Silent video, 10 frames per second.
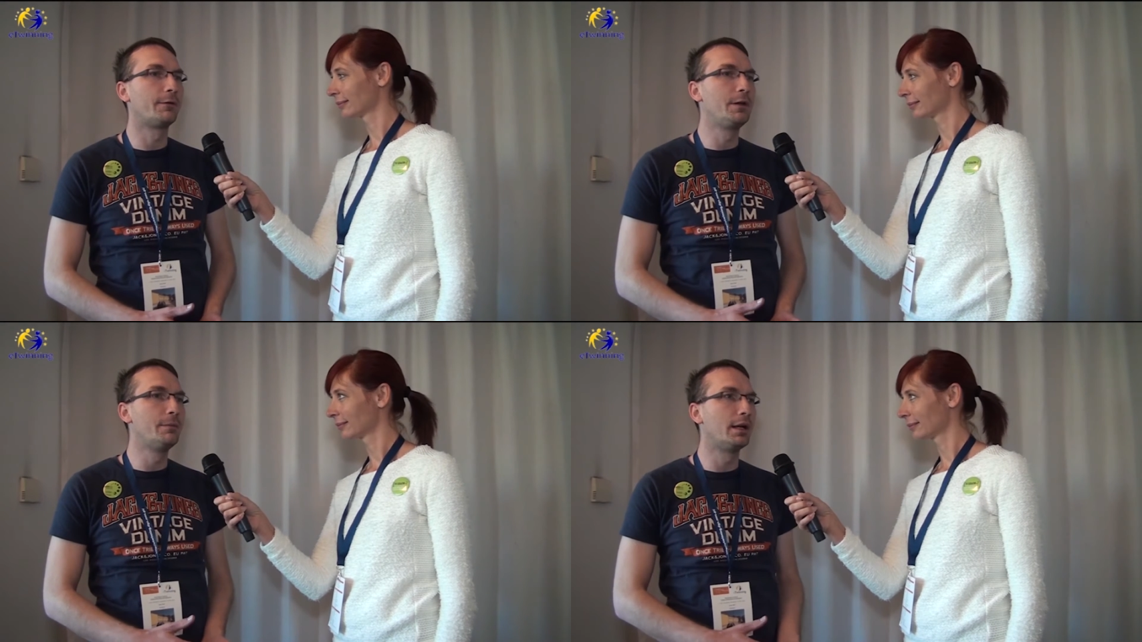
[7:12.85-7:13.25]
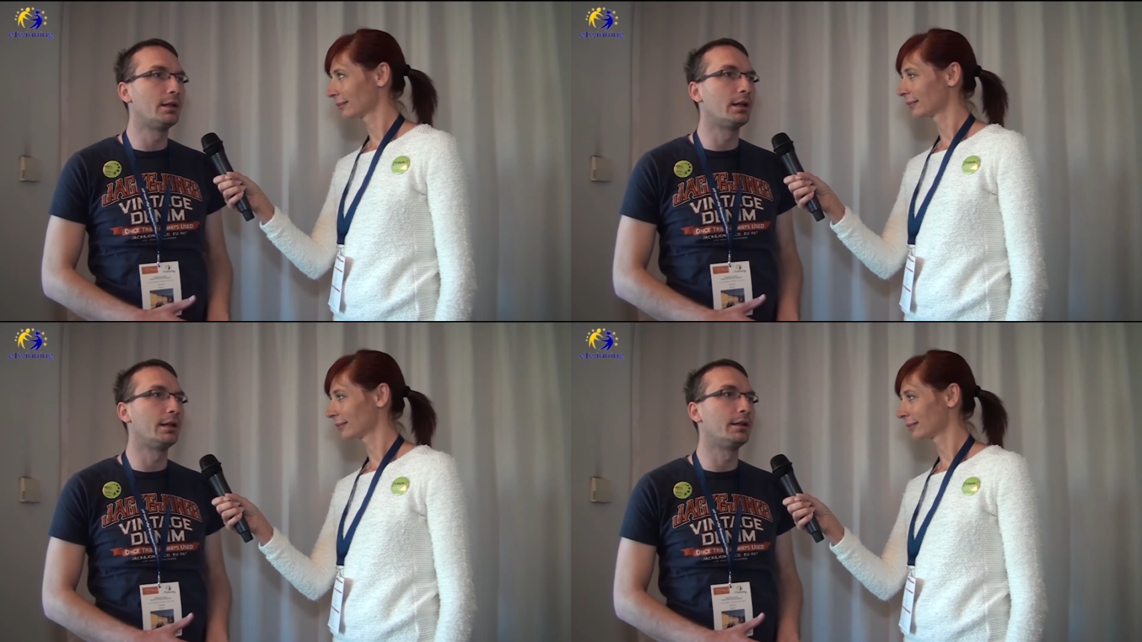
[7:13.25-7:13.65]
Speaker 1: female,
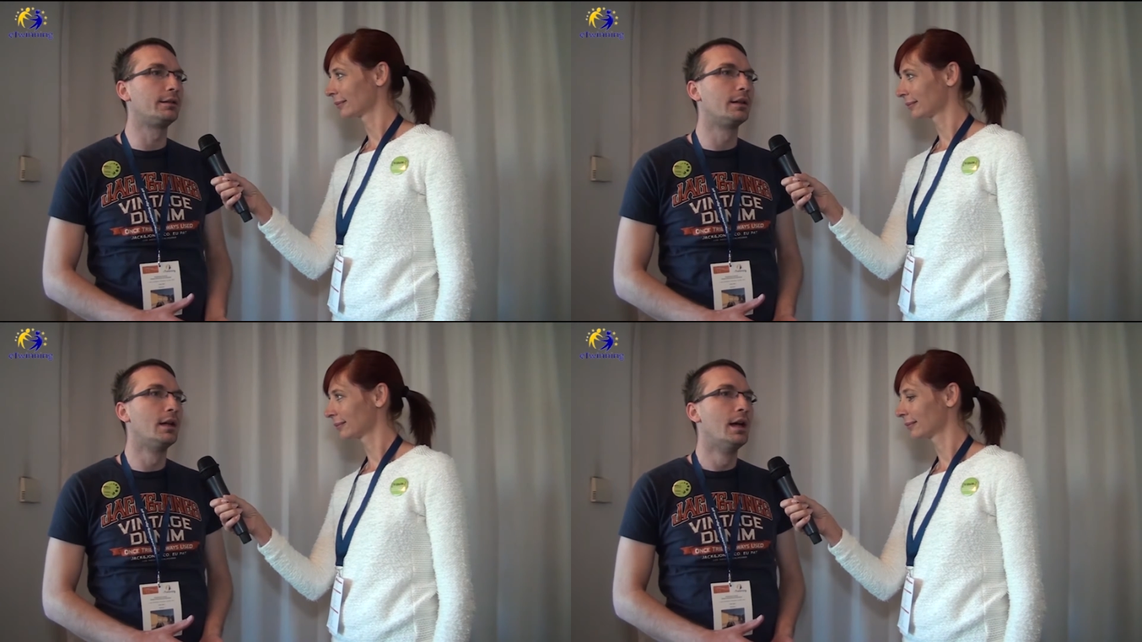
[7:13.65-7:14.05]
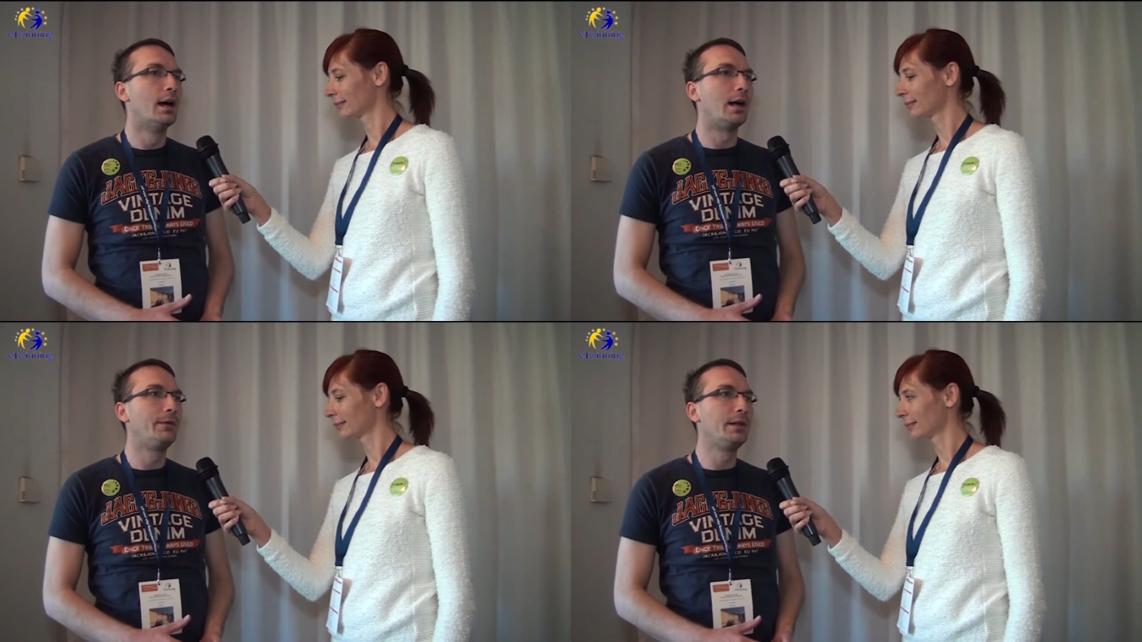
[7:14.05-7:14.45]
and
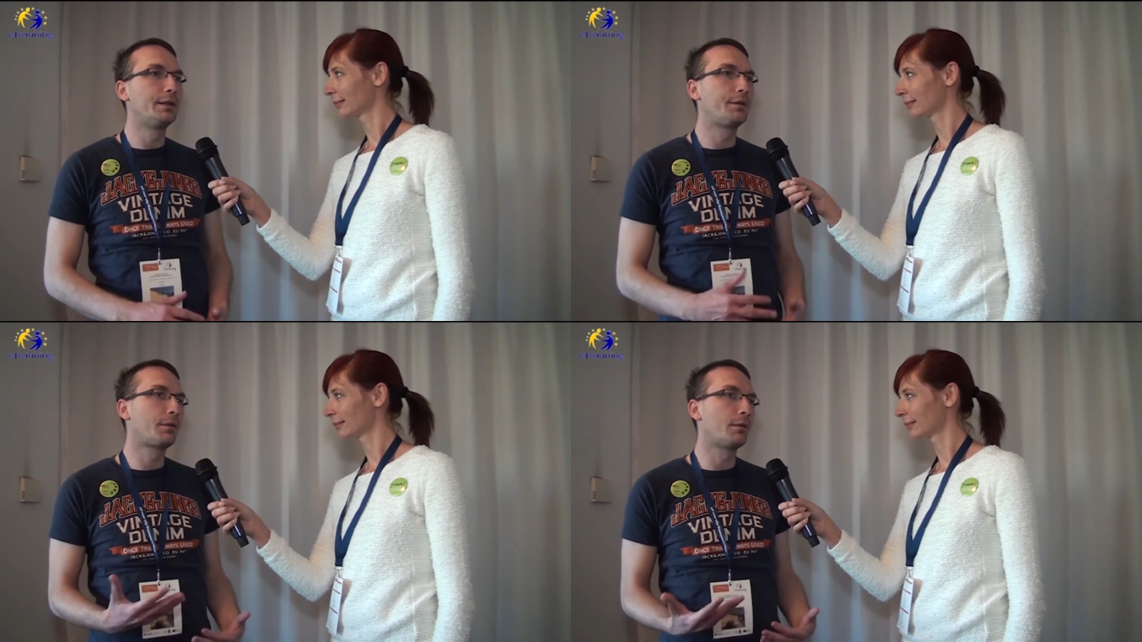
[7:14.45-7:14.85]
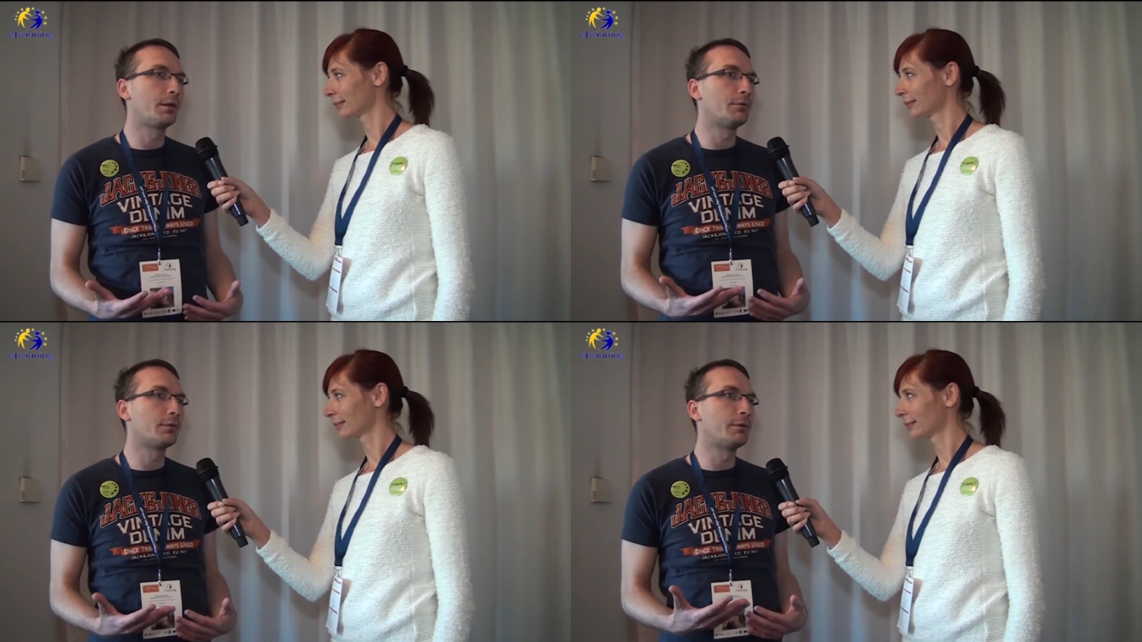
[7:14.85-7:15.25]
I think it's it's